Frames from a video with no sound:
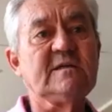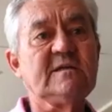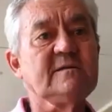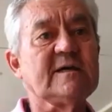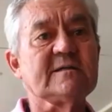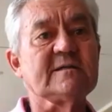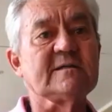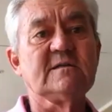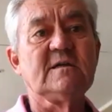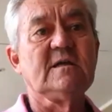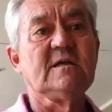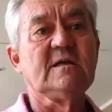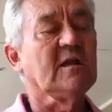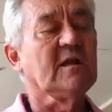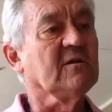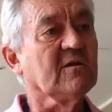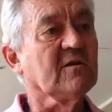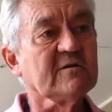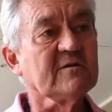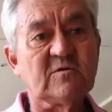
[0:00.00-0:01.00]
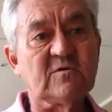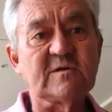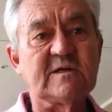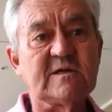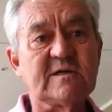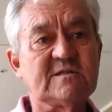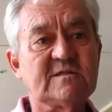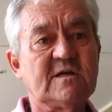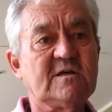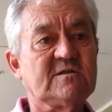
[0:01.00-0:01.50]
that a lot of
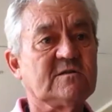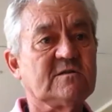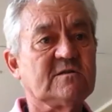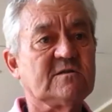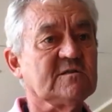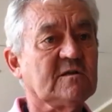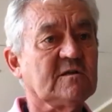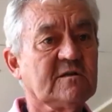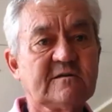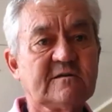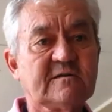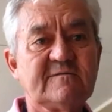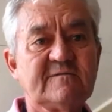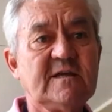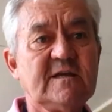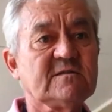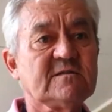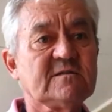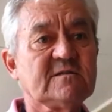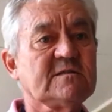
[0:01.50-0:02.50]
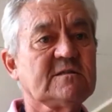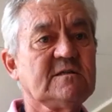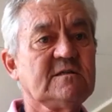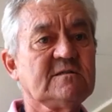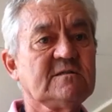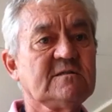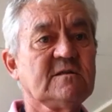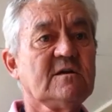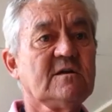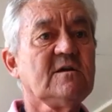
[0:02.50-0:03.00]
organizations, a lot of
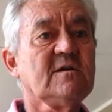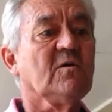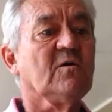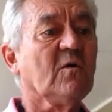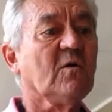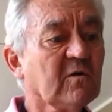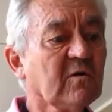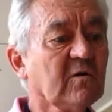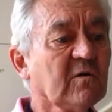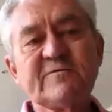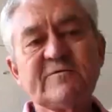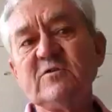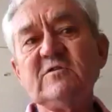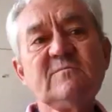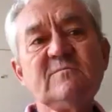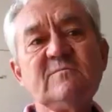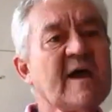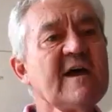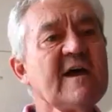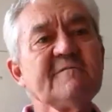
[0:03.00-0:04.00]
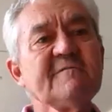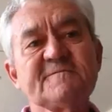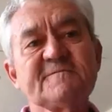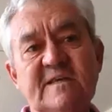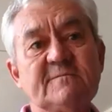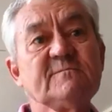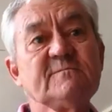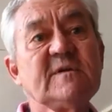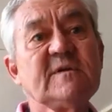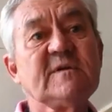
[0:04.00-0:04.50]
agencies, all of whom have
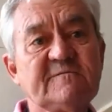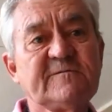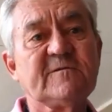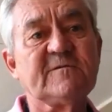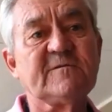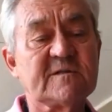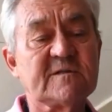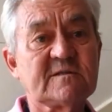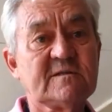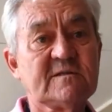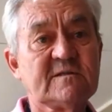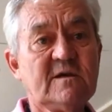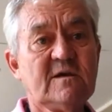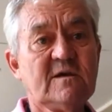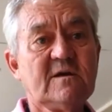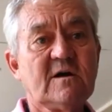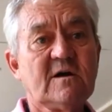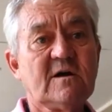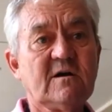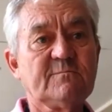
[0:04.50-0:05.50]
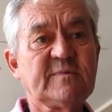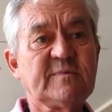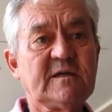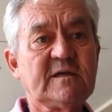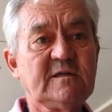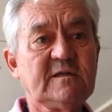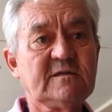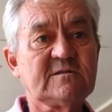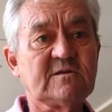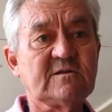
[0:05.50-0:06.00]
some influence, are
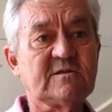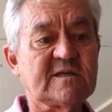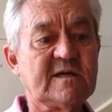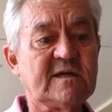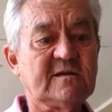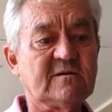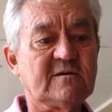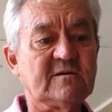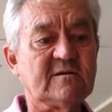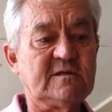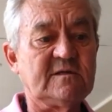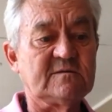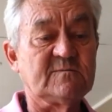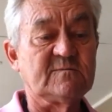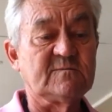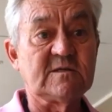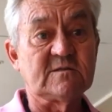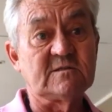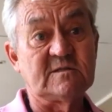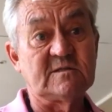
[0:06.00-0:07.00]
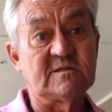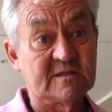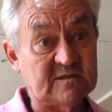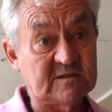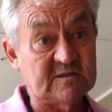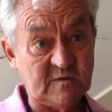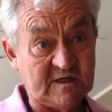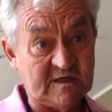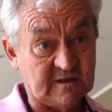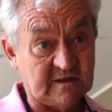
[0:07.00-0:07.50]
beginning to take on these measures this
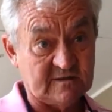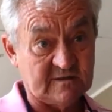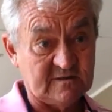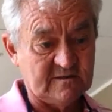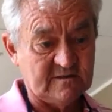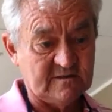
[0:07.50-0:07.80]
week.